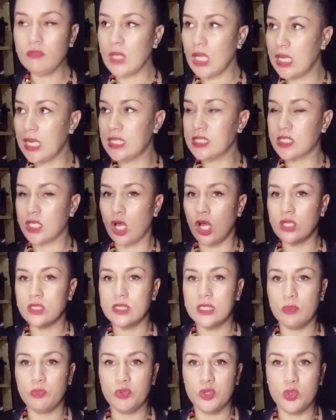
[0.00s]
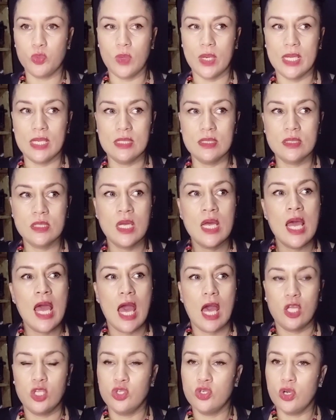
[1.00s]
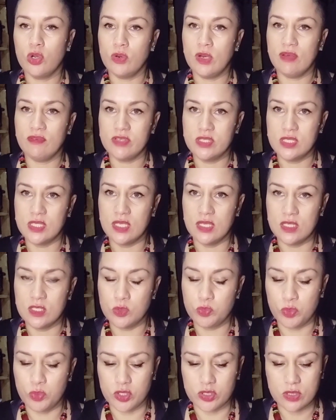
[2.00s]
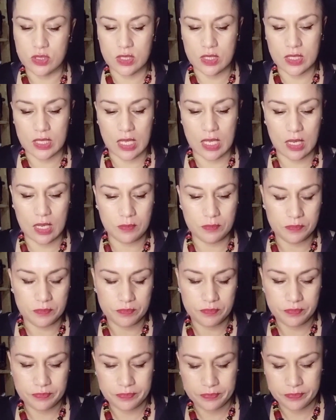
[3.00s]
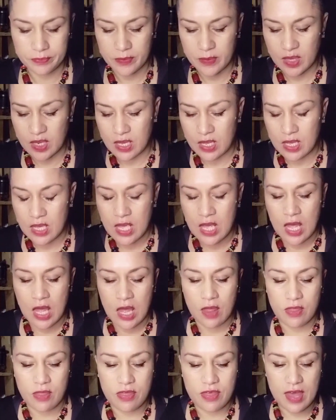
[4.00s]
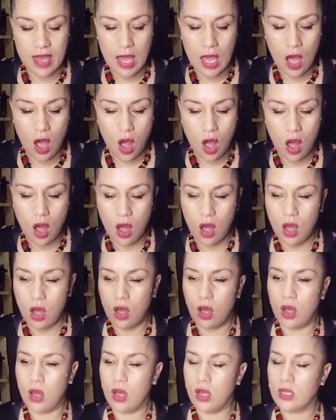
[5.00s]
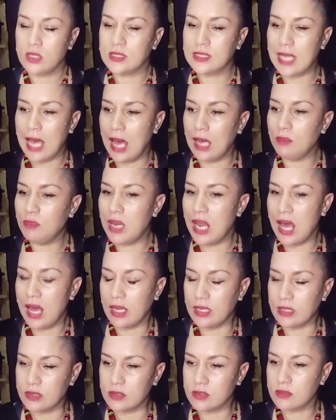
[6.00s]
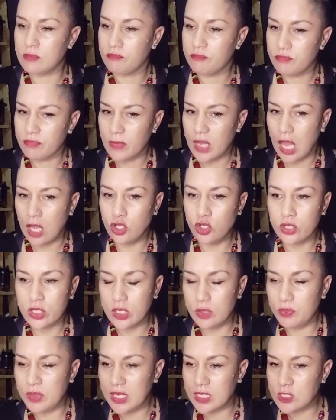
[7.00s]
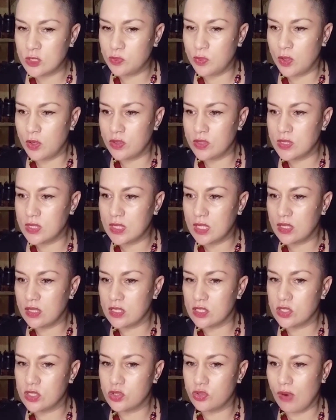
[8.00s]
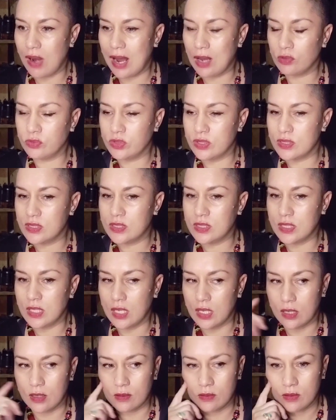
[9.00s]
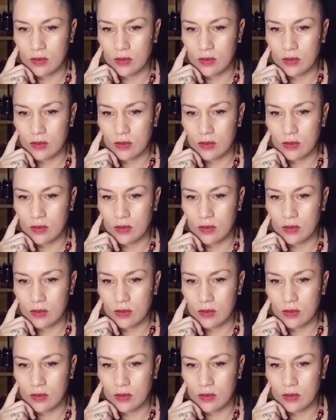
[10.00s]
Let's go our separate ways, and you don't ever see this person again. There are timelines, and you're going to be experiencing this throughout this year.